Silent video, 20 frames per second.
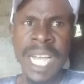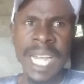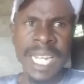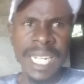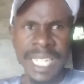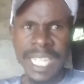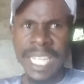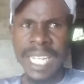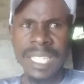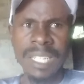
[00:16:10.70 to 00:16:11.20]

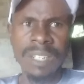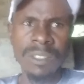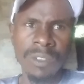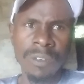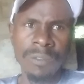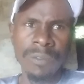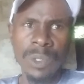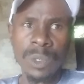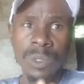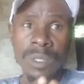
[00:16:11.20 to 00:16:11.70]
And get out
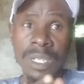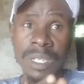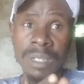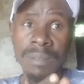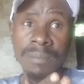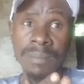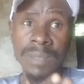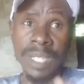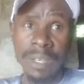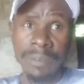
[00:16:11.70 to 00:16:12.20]
of
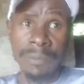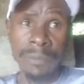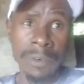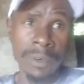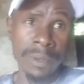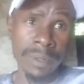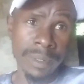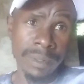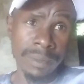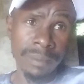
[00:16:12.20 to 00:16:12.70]
using a
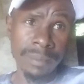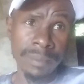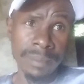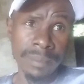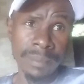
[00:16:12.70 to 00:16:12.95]
phone,